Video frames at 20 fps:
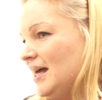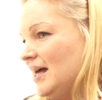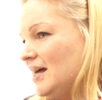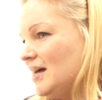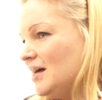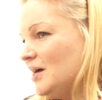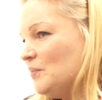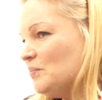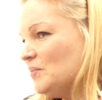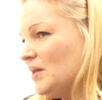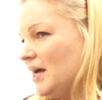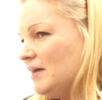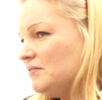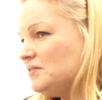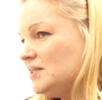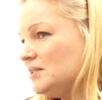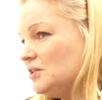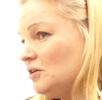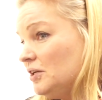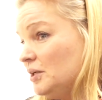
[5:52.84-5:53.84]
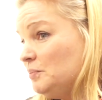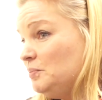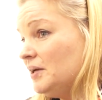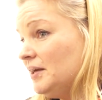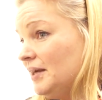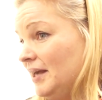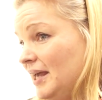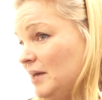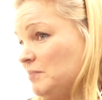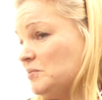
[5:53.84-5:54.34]
I've seen the
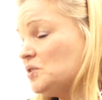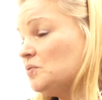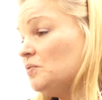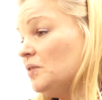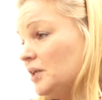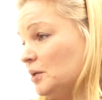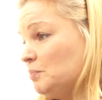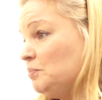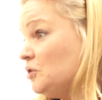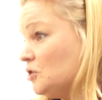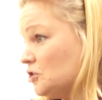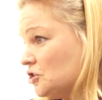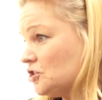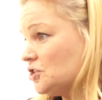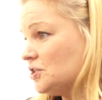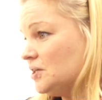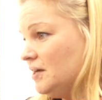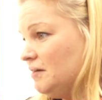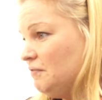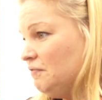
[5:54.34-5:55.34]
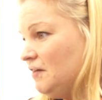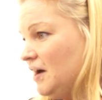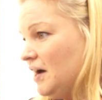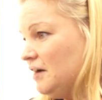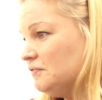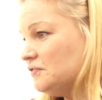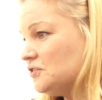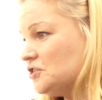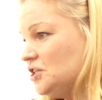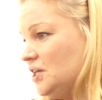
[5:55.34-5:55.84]
Olympic Games really pushed
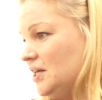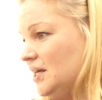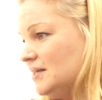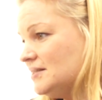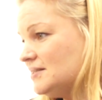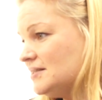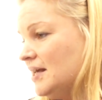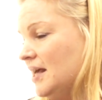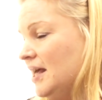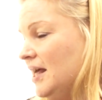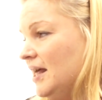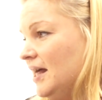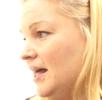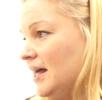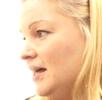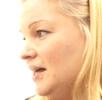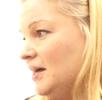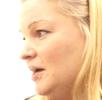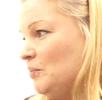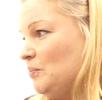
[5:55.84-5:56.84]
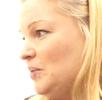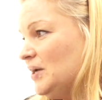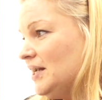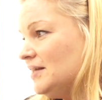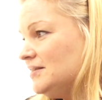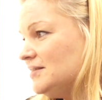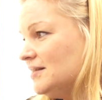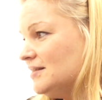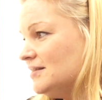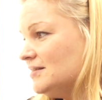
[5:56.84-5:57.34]
5Gs, but
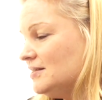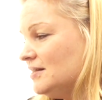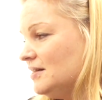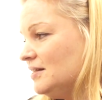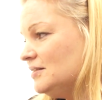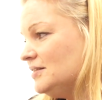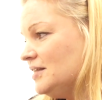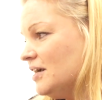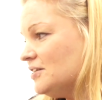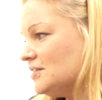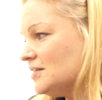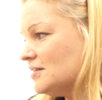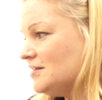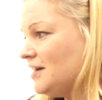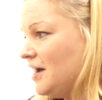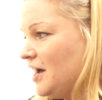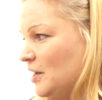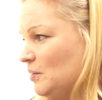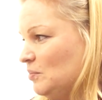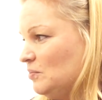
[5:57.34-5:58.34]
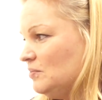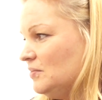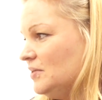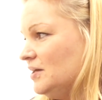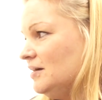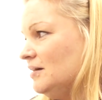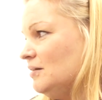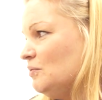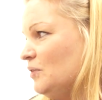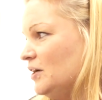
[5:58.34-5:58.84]
I think there's a time
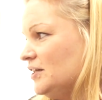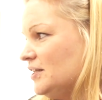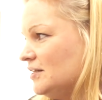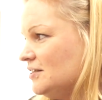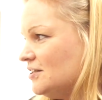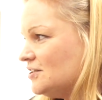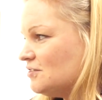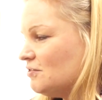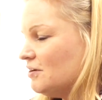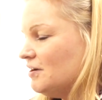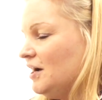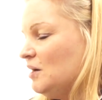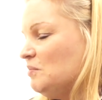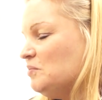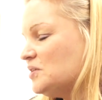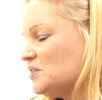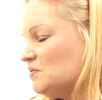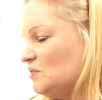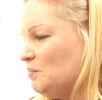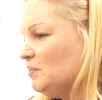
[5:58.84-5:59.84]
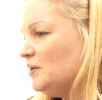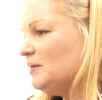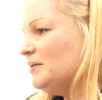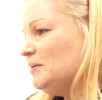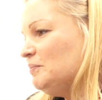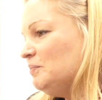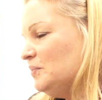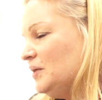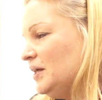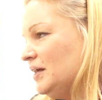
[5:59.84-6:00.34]
where the industry campus will
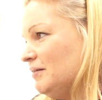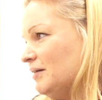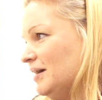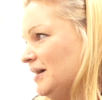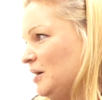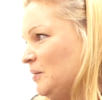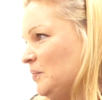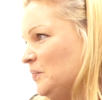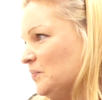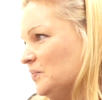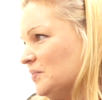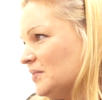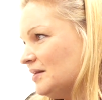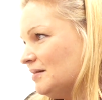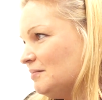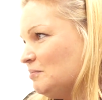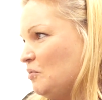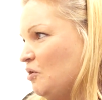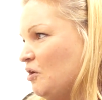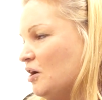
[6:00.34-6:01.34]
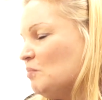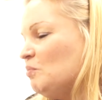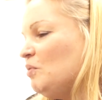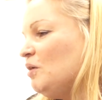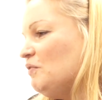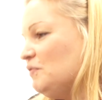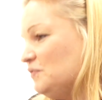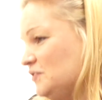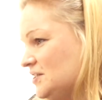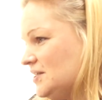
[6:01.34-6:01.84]
become more and
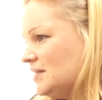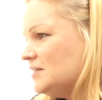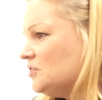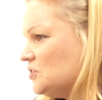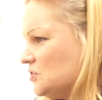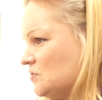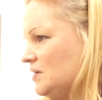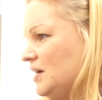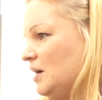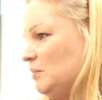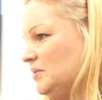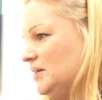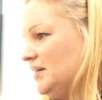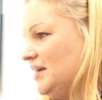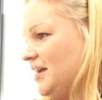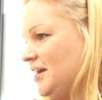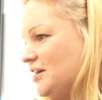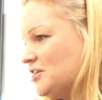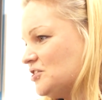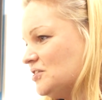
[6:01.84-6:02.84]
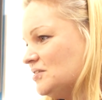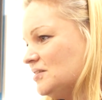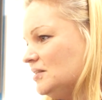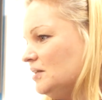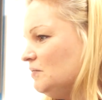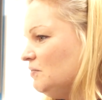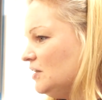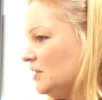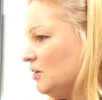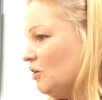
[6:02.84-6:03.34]
more with these industry applications.
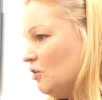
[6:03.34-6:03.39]
They will